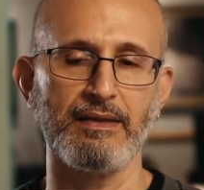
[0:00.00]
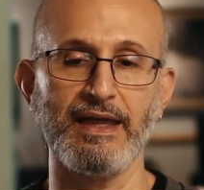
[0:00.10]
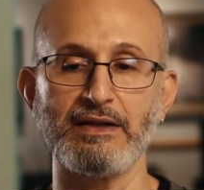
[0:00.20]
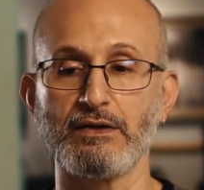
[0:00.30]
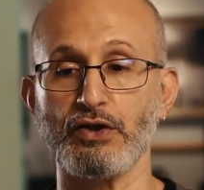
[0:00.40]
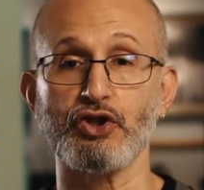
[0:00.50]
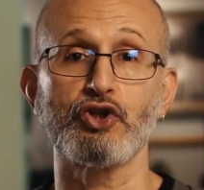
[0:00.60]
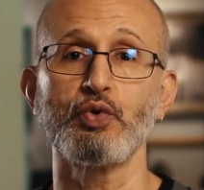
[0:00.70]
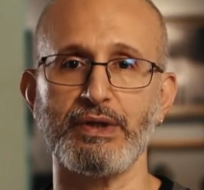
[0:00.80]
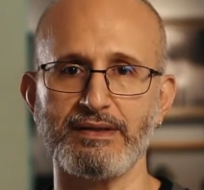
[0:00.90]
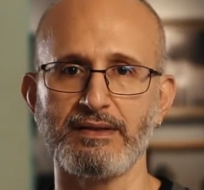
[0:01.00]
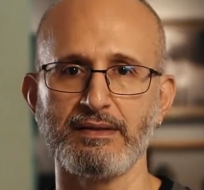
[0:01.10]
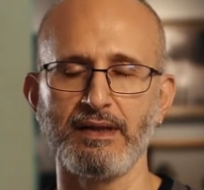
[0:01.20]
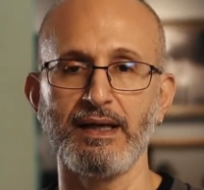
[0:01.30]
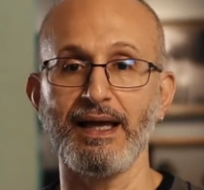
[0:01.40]
than to shoot it.
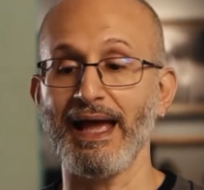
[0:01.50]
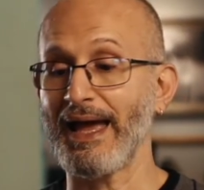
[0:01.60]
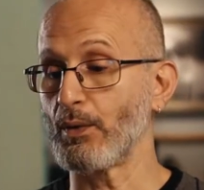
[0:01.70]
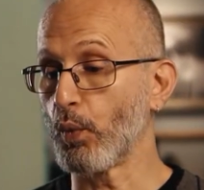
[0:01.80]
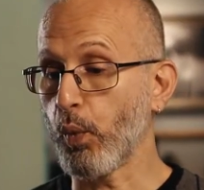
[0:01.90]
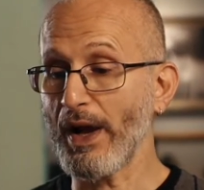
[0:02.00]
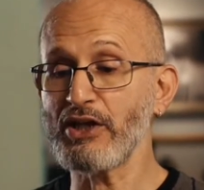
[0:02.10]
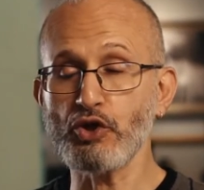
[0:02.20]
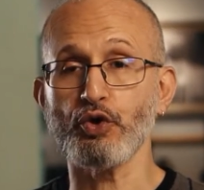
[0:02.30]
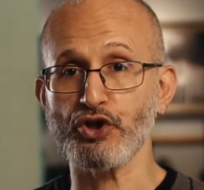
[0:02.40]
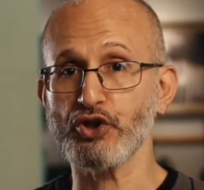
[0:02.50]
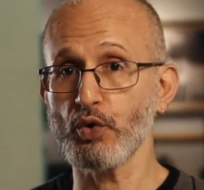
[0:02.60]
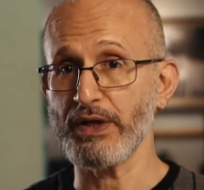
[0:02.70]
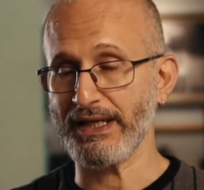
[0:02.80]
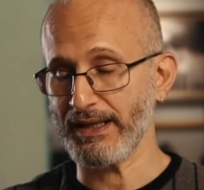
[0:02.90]
And when you're
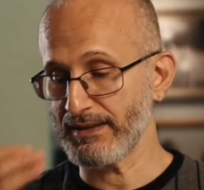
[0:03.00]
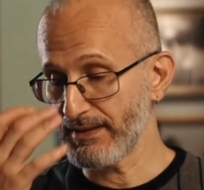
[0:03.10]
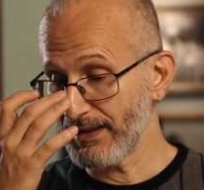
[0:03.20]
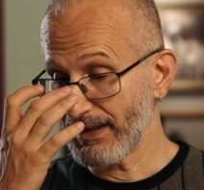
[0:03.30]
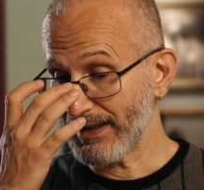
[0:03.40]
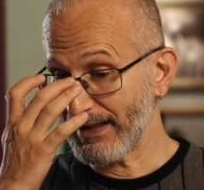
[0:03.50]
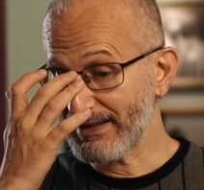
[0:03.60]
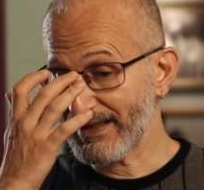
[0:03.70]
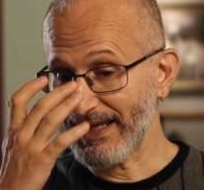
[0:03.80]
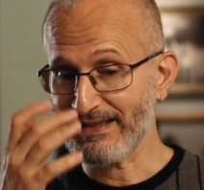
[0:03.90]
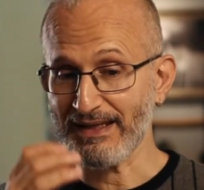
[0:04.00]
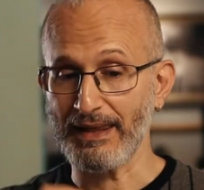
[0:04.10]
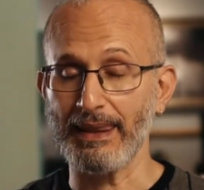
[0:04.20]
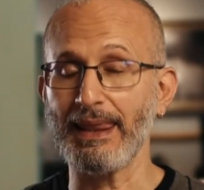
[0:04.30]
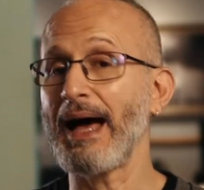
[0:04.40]
shooting it, it takes a
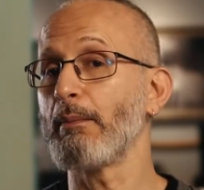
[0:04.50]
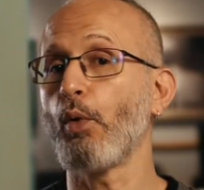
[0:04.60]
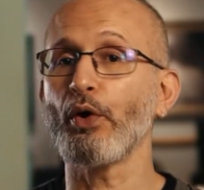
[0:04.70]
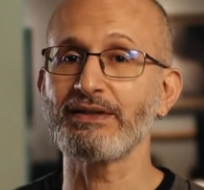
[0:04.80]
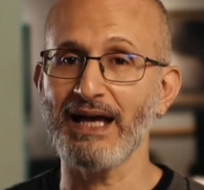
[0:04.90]
lot more